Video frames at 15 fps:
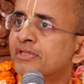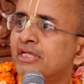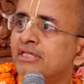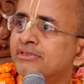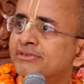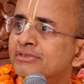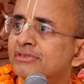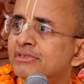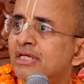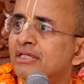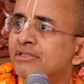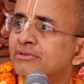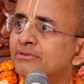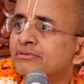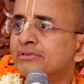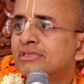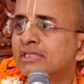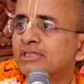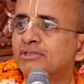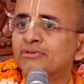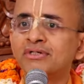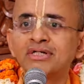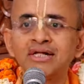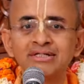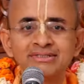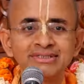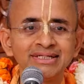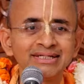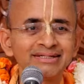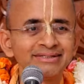finished, then you stick to your
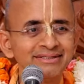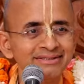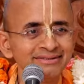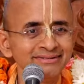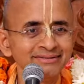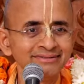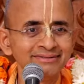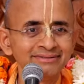culture. Huh?